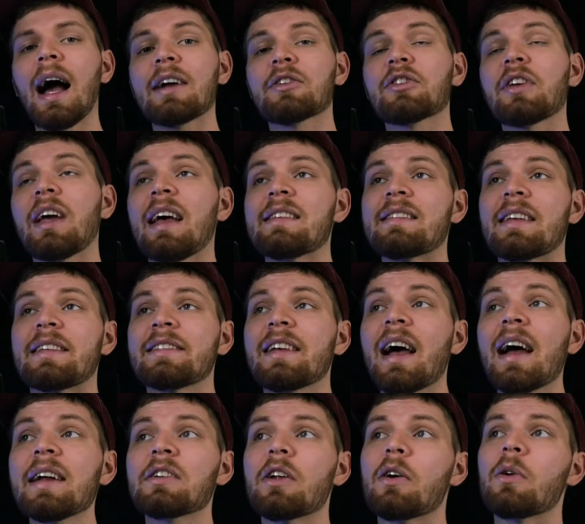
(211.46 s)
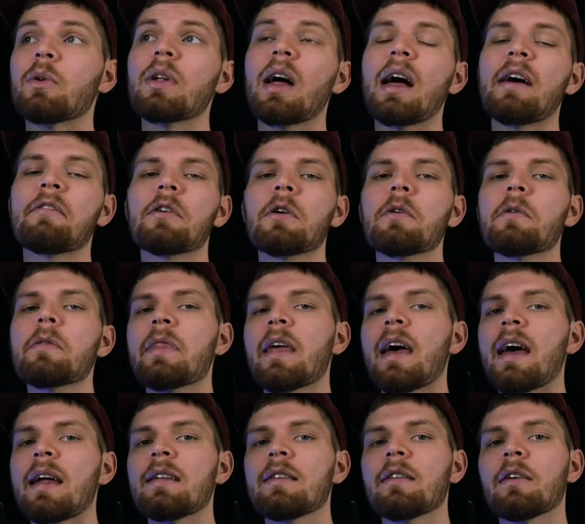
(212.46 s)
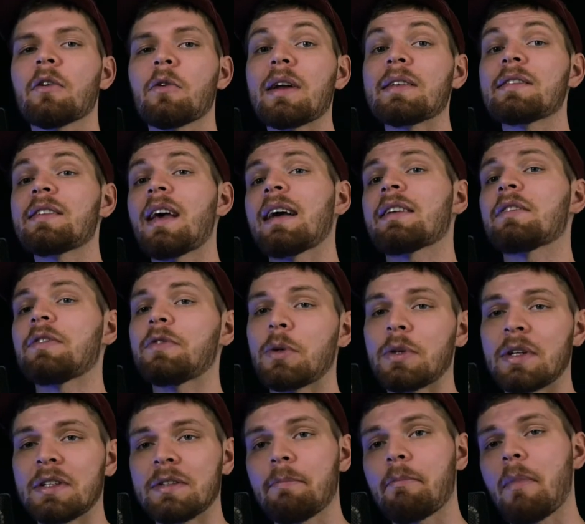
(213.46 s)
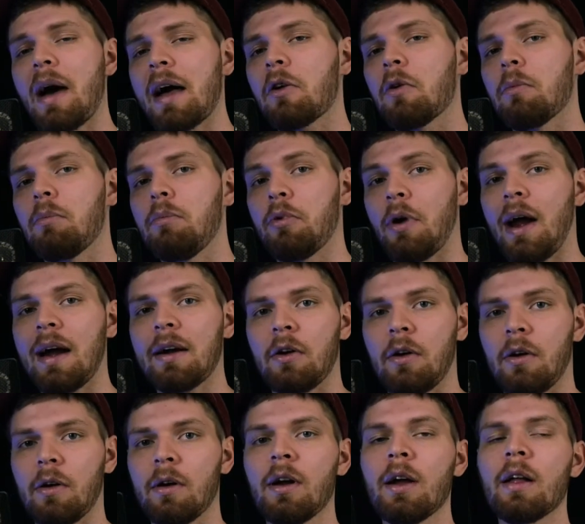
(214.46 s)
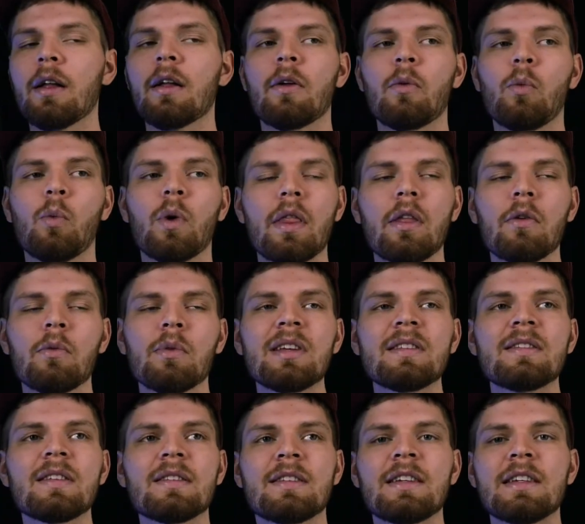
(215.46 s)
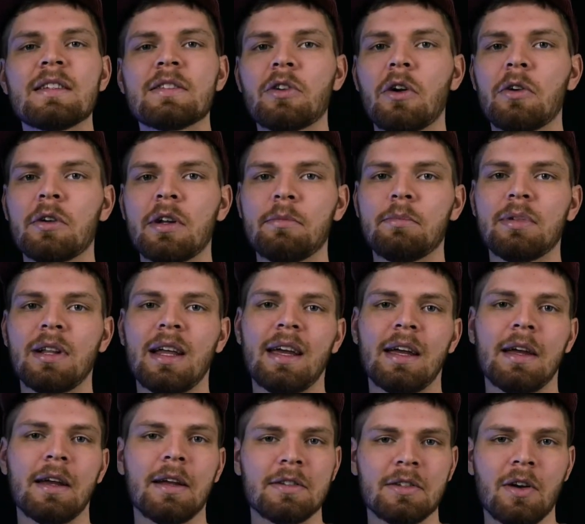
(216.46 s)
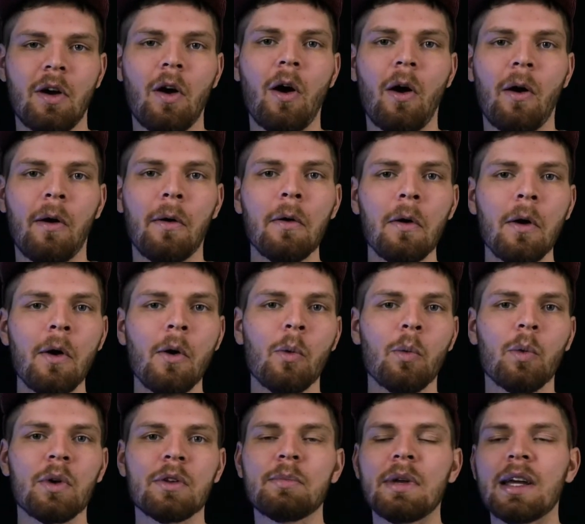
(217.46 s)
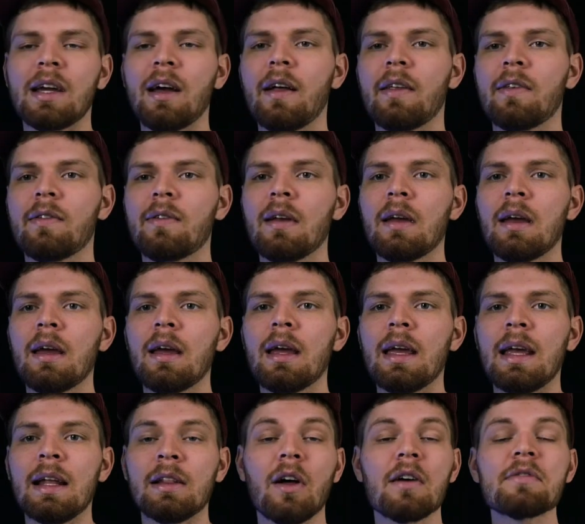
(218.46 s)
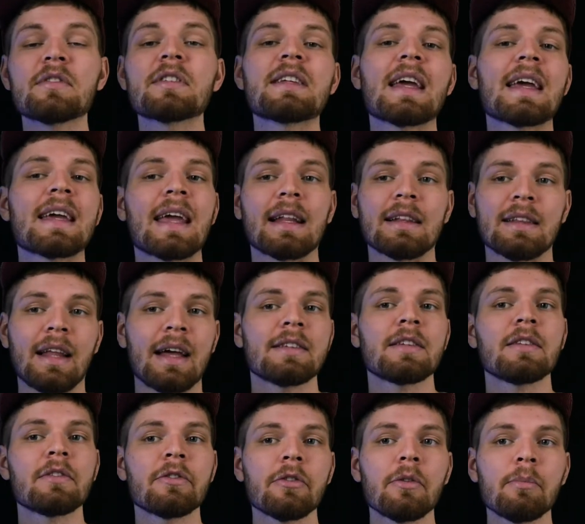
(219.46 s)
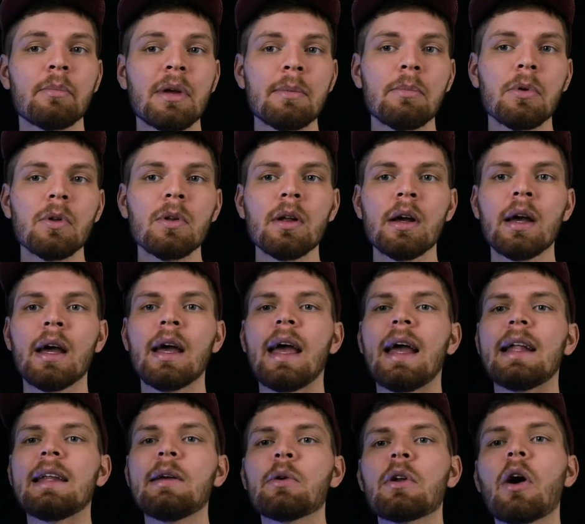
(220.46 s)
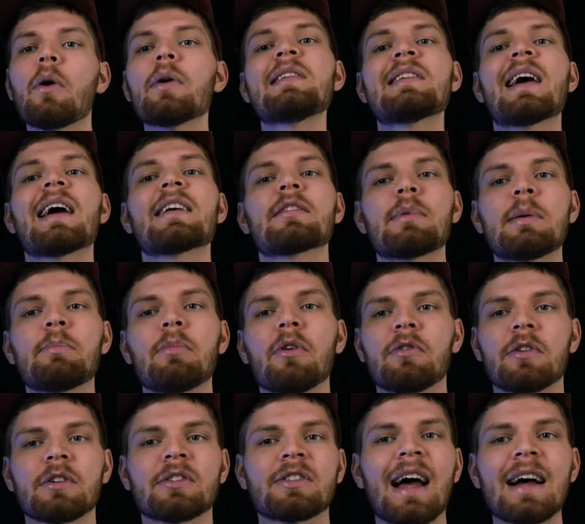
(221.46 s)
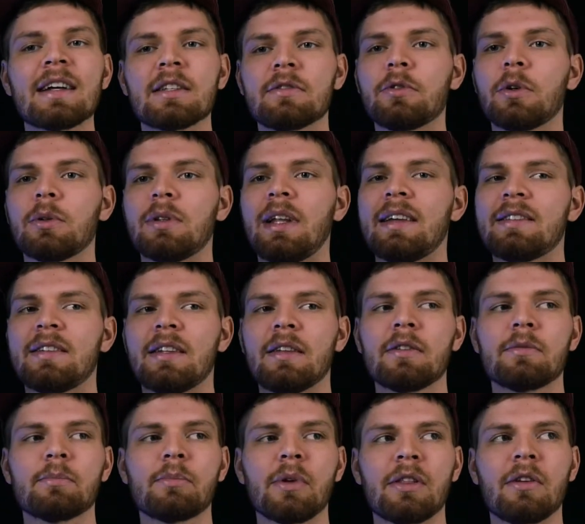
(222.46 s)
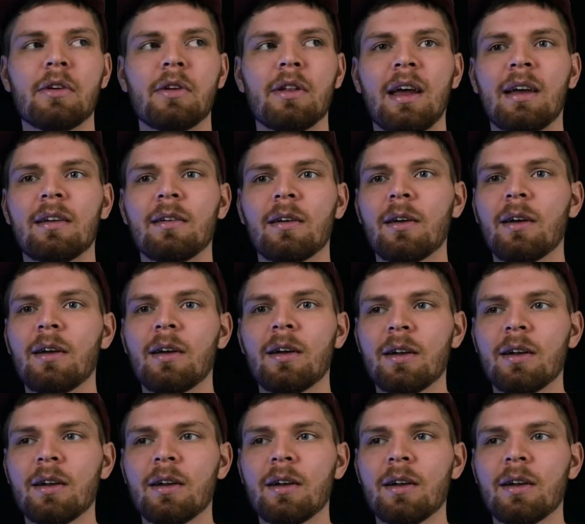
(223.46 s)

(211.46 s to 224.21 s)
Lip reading: Actually, as a side note, I've heard that the great saxophonist Michael Brecker, one of the reasons he started playing guitar was because he loved taking lessons from people, and he would always ask people for saxophone lessons, but they're like,